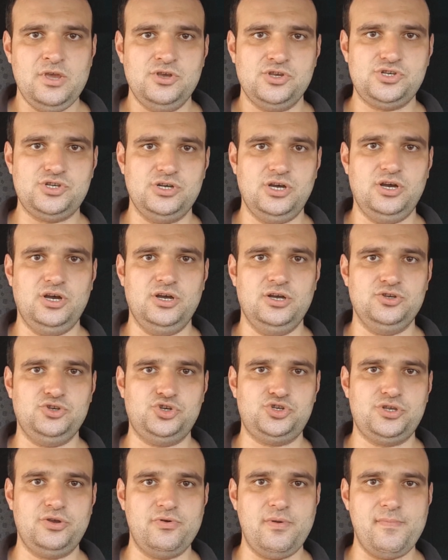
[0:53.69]
So
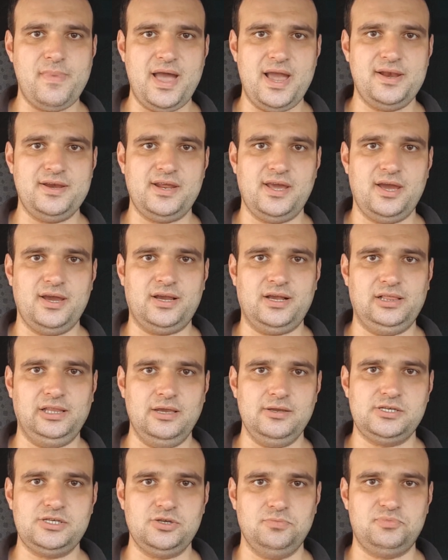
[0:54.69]
just a reminder,
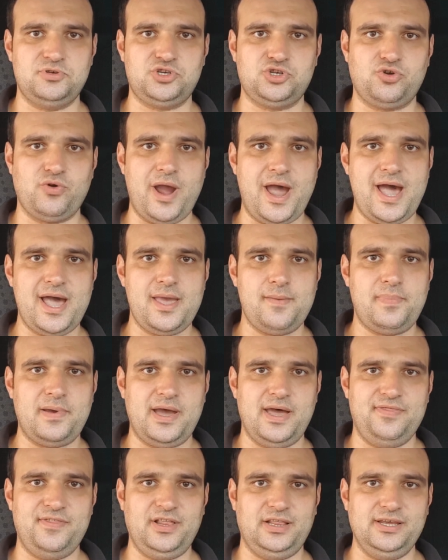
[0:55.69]
click subscribe
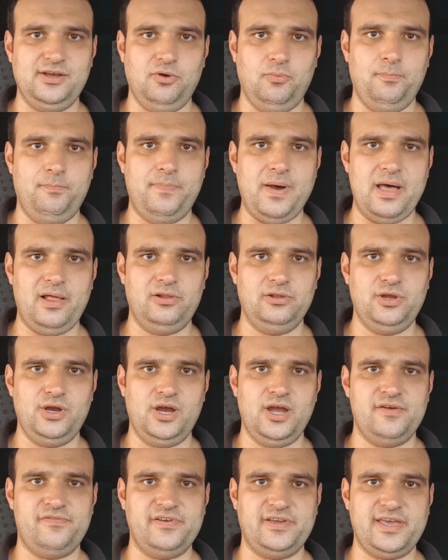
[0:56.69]
and the little bell
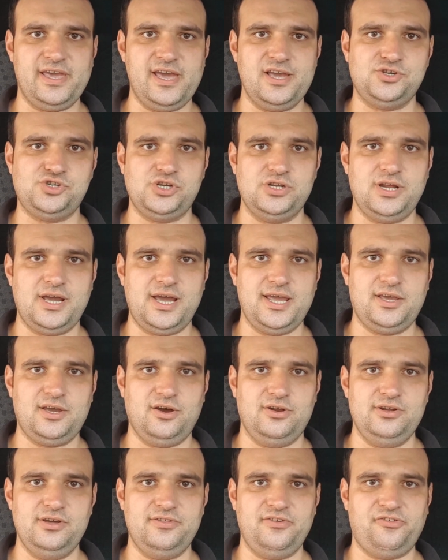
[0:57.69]
notification
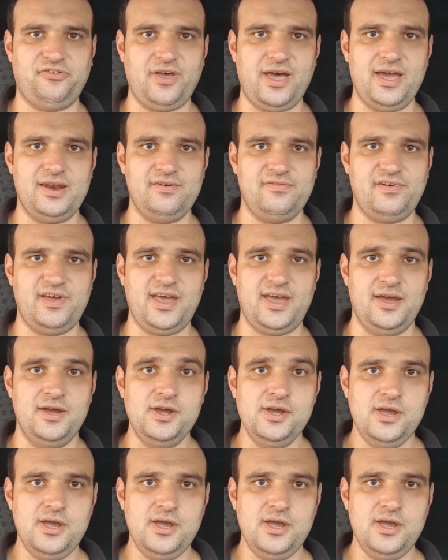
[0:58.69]
icon at the side of it